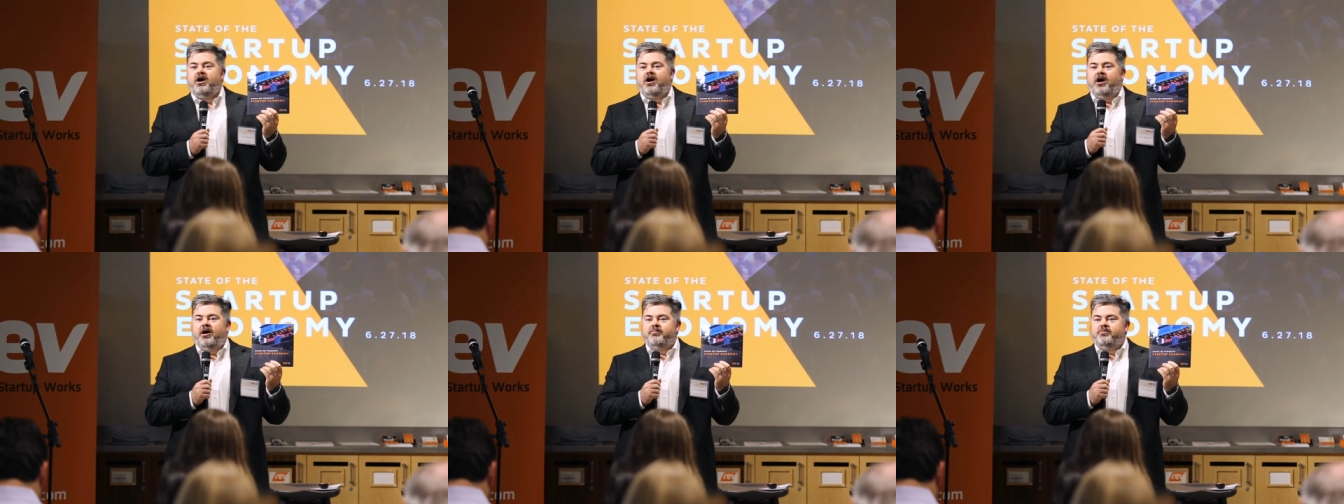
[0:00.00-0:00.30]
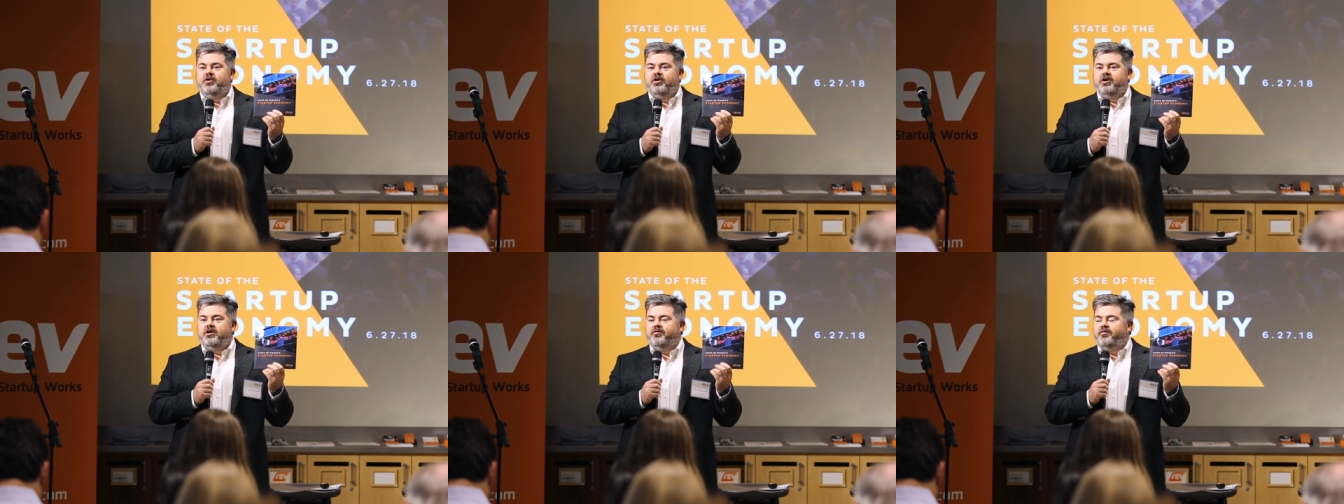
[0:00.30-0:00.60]
Um,
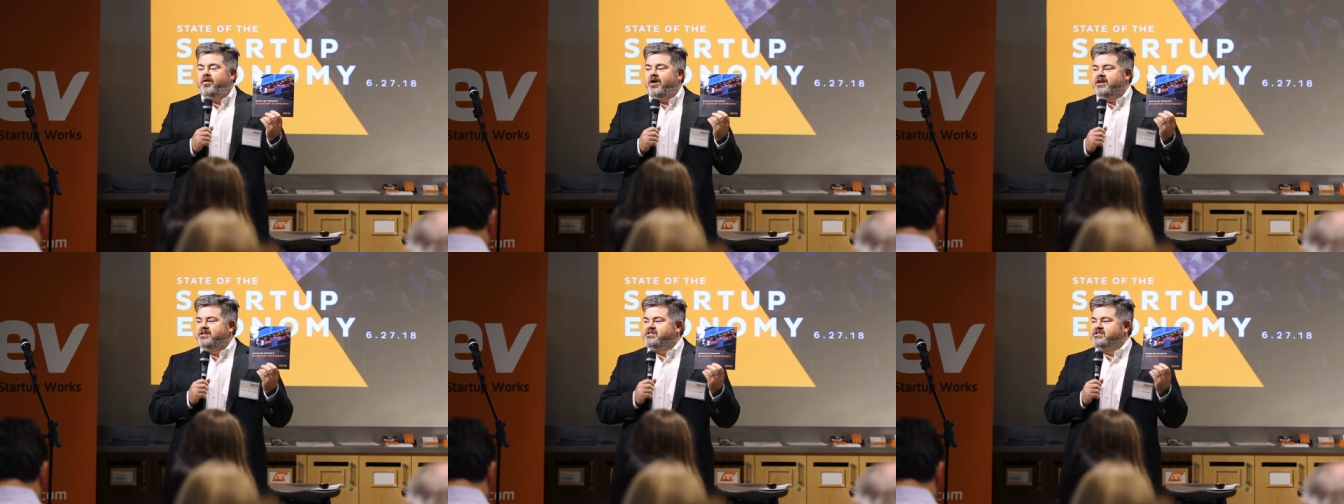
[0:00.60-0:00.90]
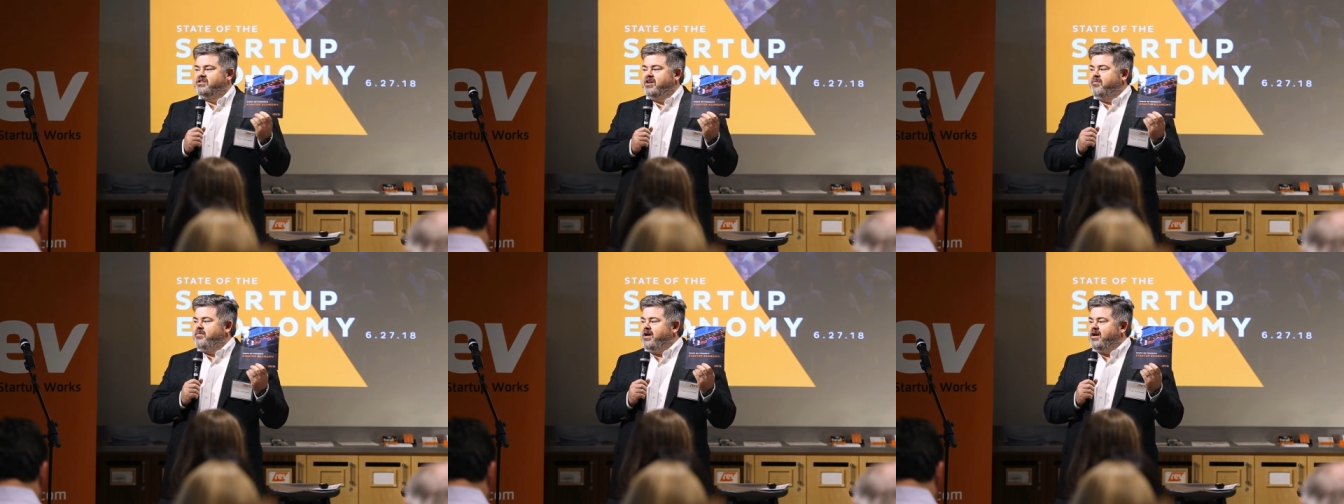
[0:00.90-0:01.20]
you're going to find
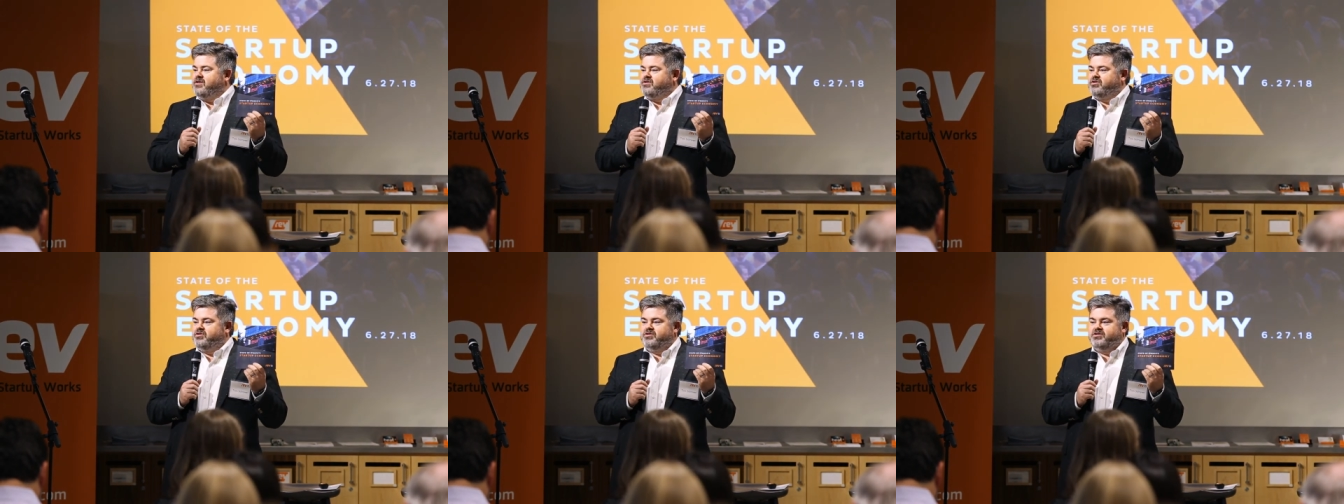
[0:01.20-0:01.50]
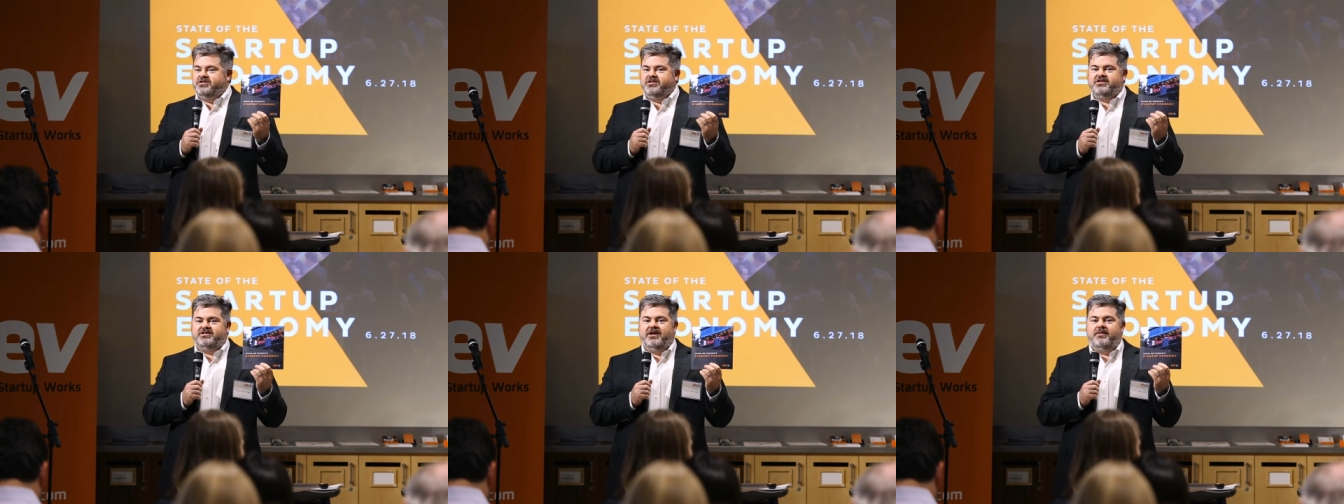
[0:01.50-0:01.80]
some
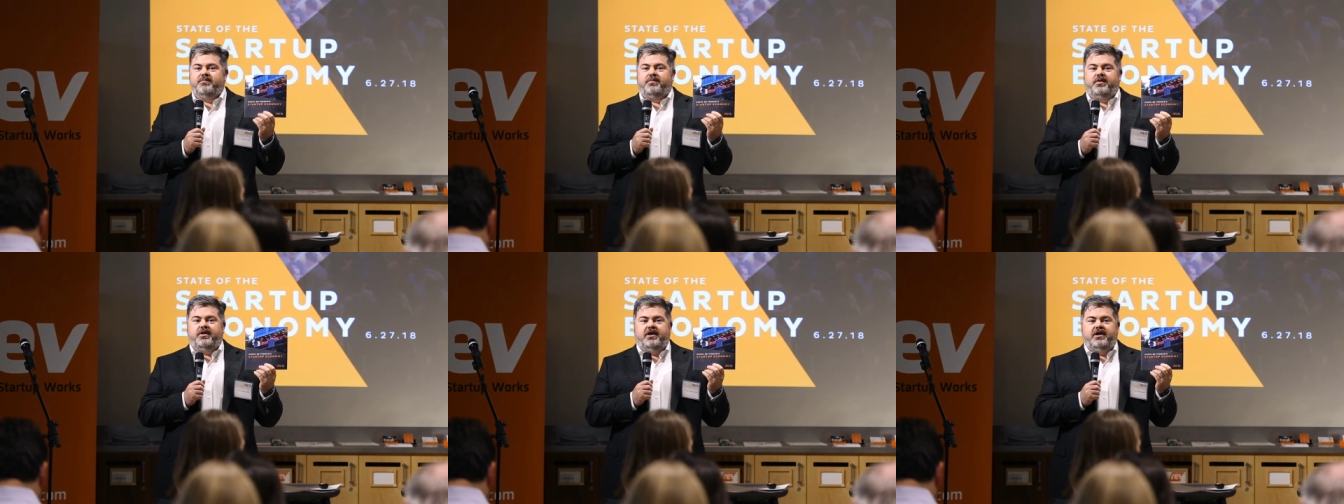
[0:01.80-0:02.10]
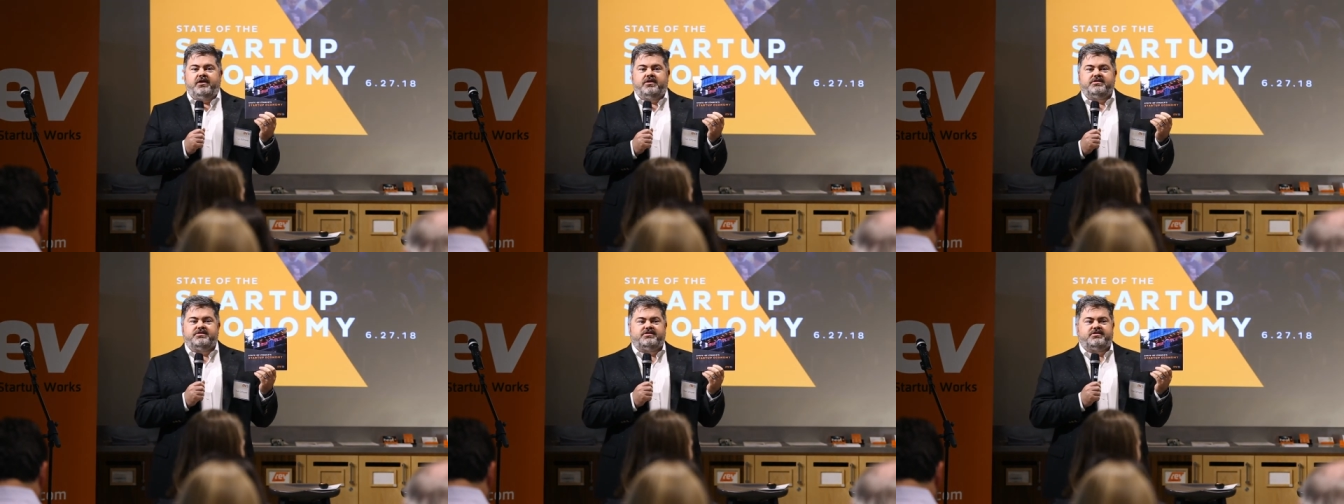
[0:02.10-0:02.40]
answers to some
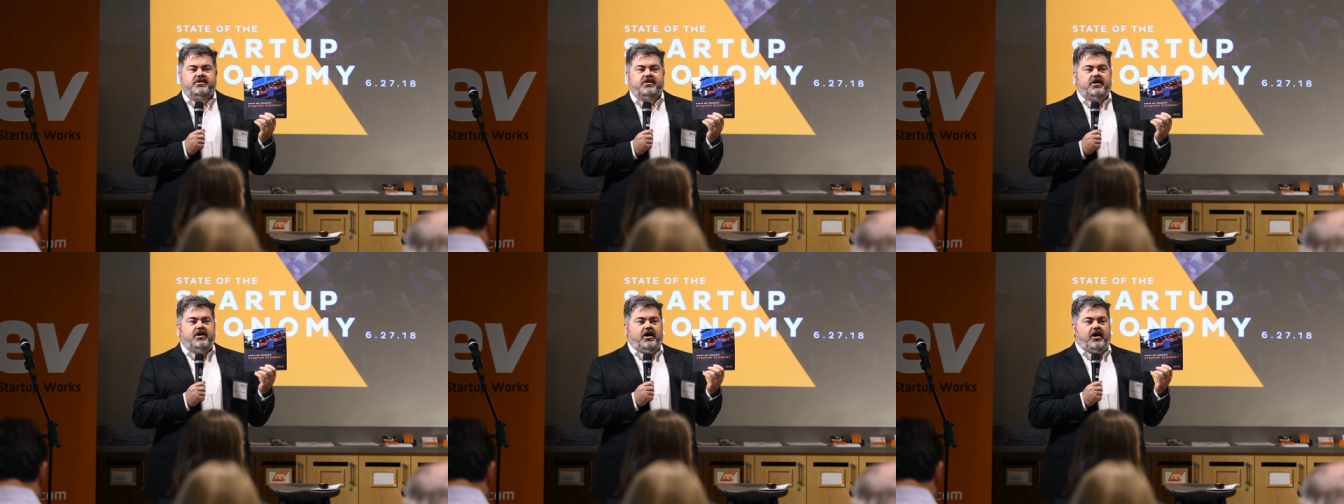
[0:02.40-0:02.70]
things,